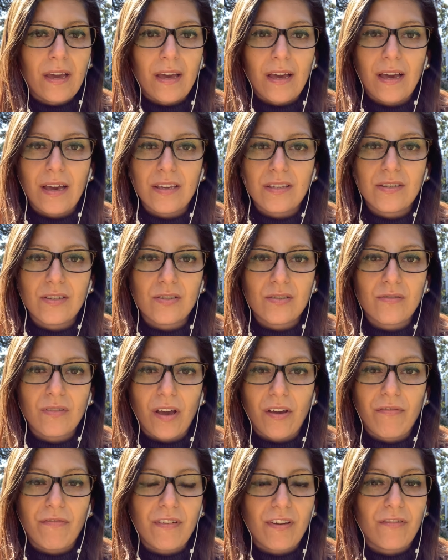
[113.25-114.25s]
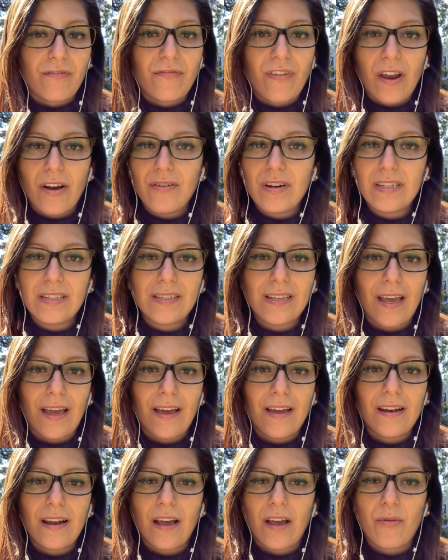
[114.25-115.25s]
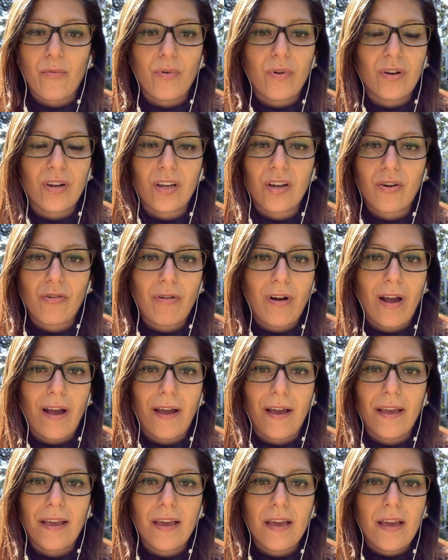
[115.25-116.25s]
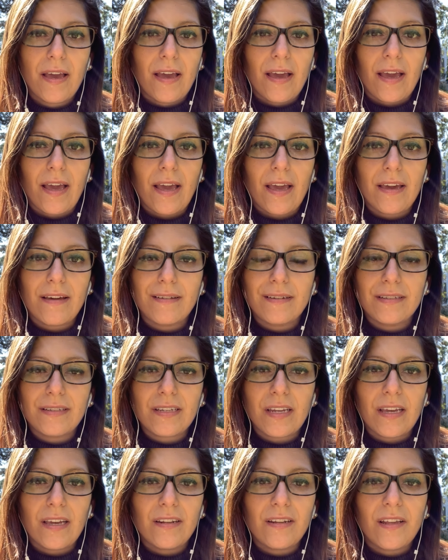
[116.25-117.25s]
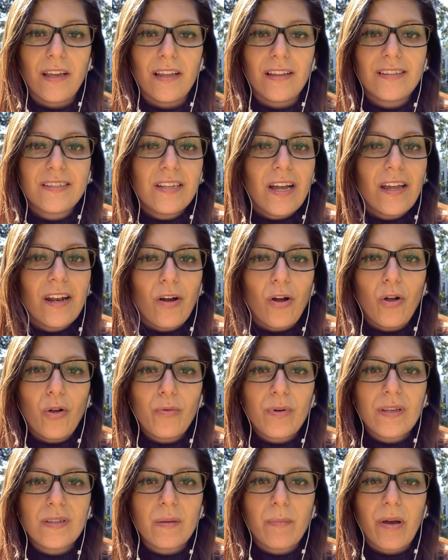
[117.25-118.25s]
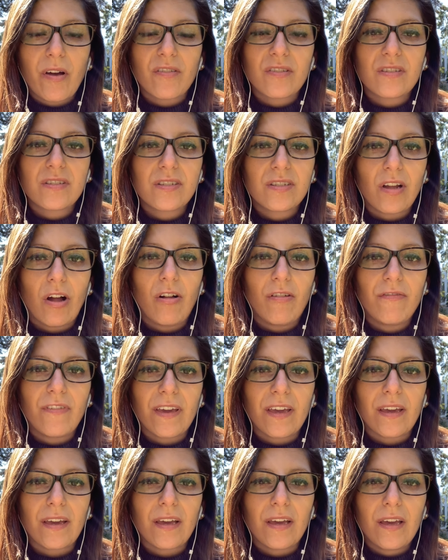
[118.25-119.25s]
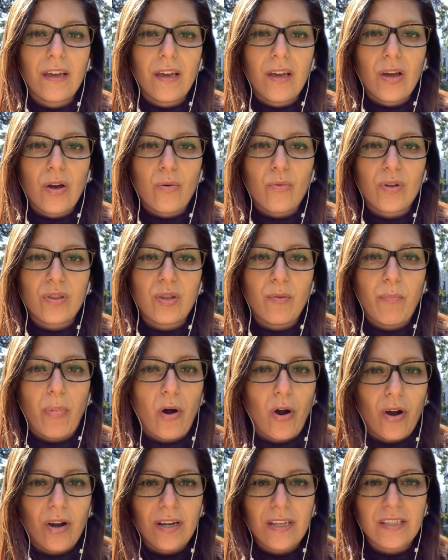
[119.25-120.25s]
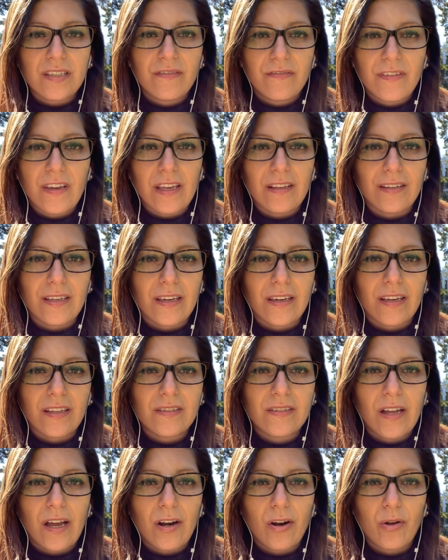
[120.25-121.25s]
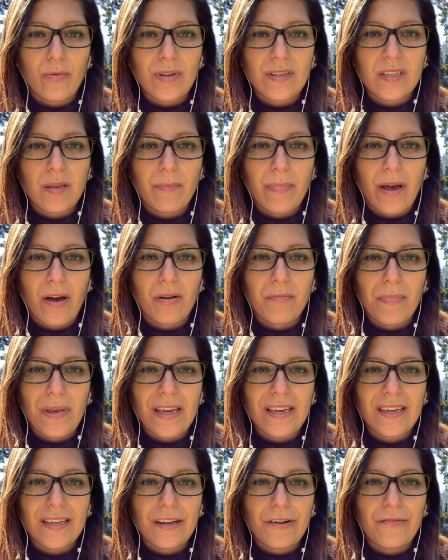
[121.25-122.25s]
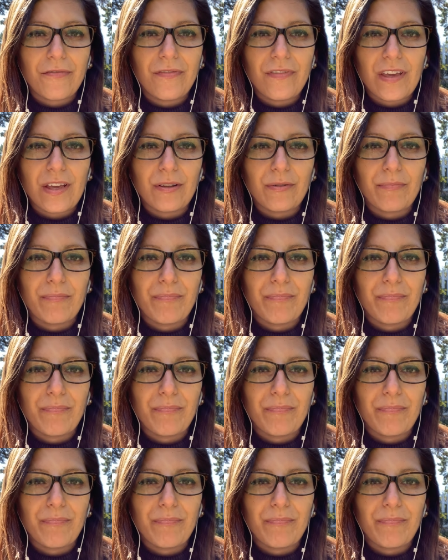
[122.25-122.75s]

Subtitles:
I feel very sad. I want to cry. And it's not always about solving what the part is feeling. It's not always about making it feel